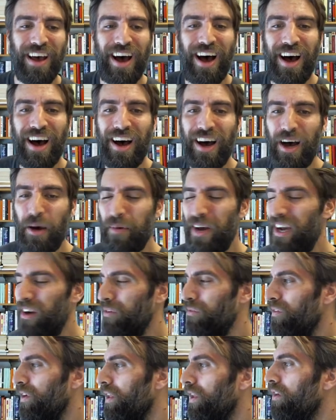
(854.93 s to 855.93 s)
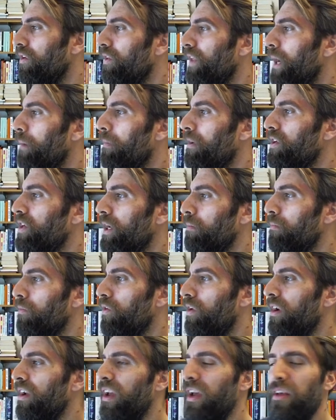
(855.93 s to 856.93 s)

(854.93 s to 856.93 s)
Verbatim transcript: Um, I don't really do that much anymore.